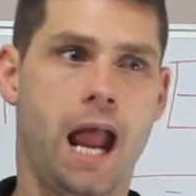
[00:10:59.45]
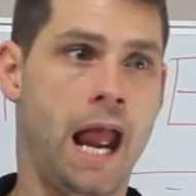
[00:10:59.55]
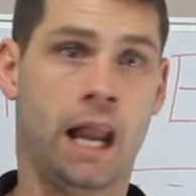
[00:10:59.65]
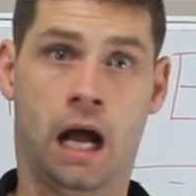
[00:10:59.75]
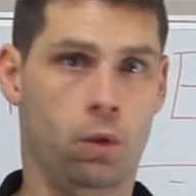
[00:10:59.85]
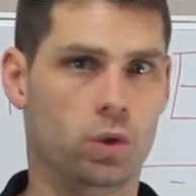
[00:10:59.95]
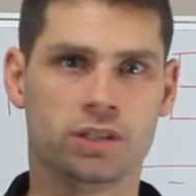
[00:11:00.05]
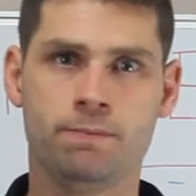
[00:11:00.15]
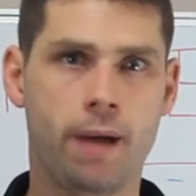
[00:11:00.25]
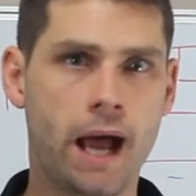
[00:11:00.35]
and I
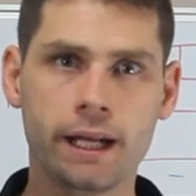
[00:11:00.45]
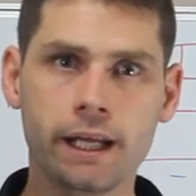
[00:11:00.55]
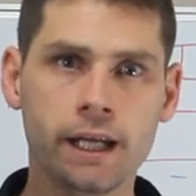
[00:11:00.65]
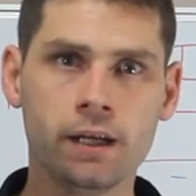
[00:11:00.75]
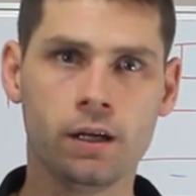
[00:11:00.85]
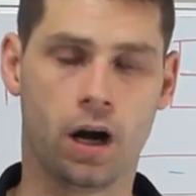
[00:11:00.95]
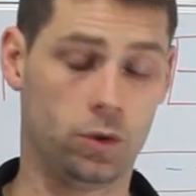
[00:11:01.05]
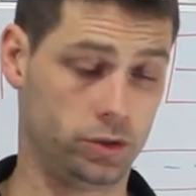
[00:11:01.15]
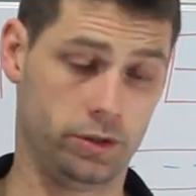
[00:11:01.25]
wasn't panicking. I was